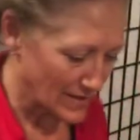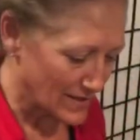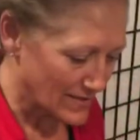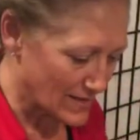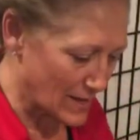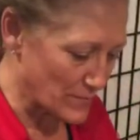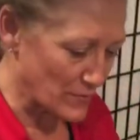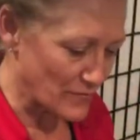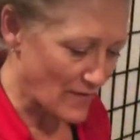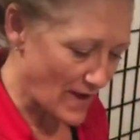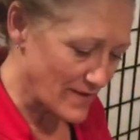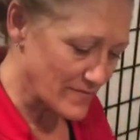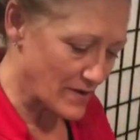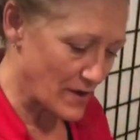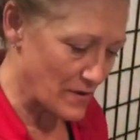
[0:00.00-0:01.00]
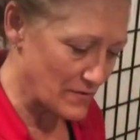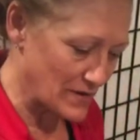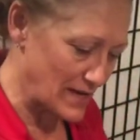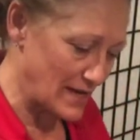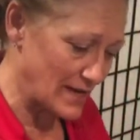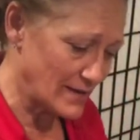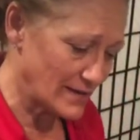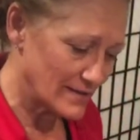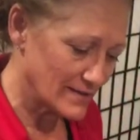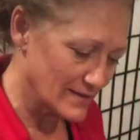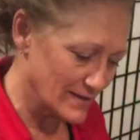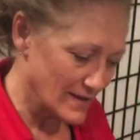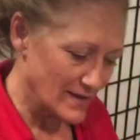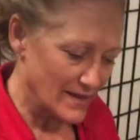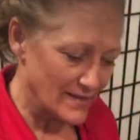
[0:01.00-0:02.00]
number 5 cone
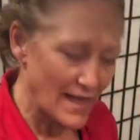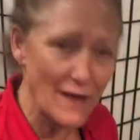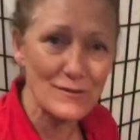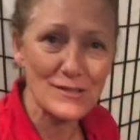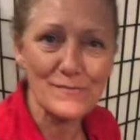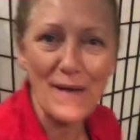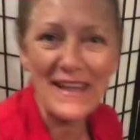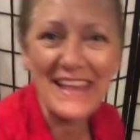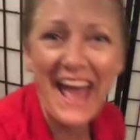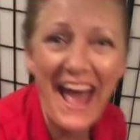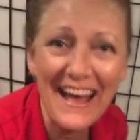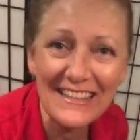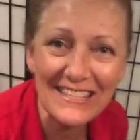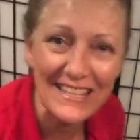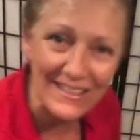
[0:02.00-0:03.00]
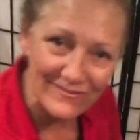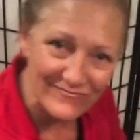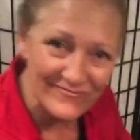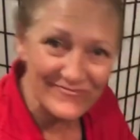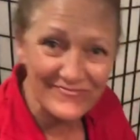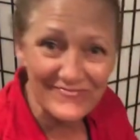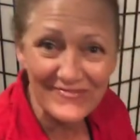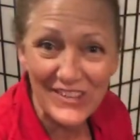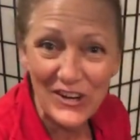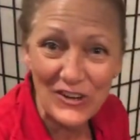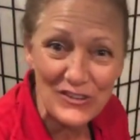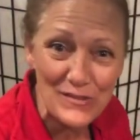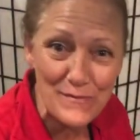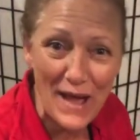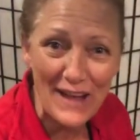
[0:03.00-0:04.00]
in. That was my cats. You heard in
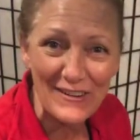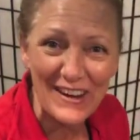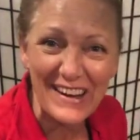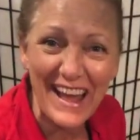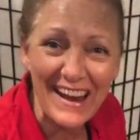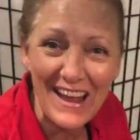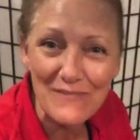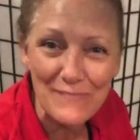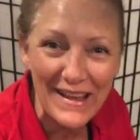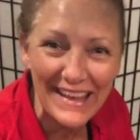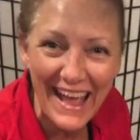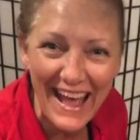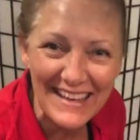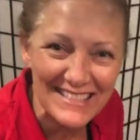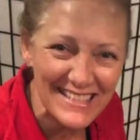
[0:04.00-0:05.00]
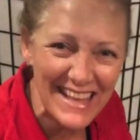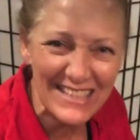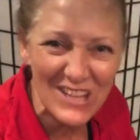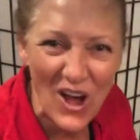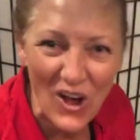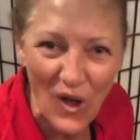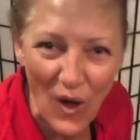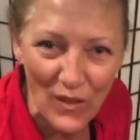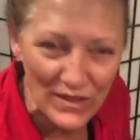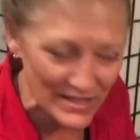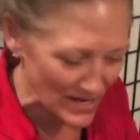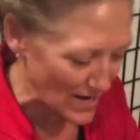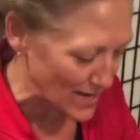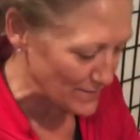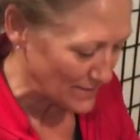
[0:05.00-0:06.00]
the background, I love my cats. They talk all the
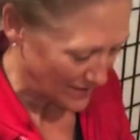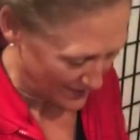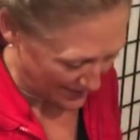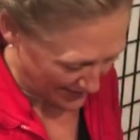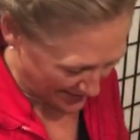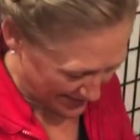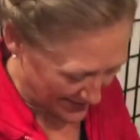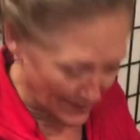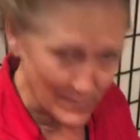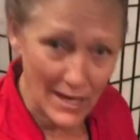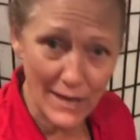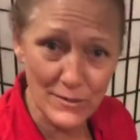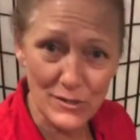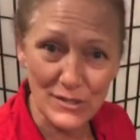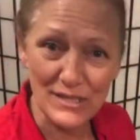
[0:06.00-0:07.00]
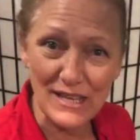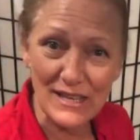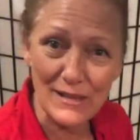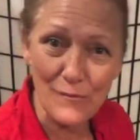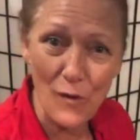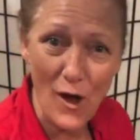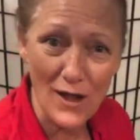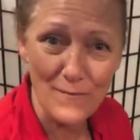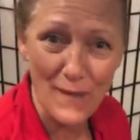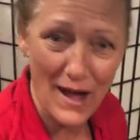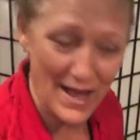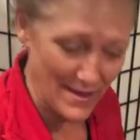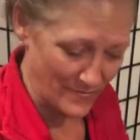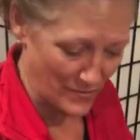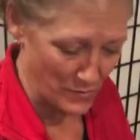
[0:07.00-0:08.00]
time. Sometimes you'll see them walk by
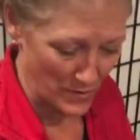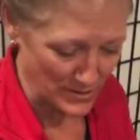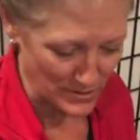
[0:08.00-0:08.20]
if you watch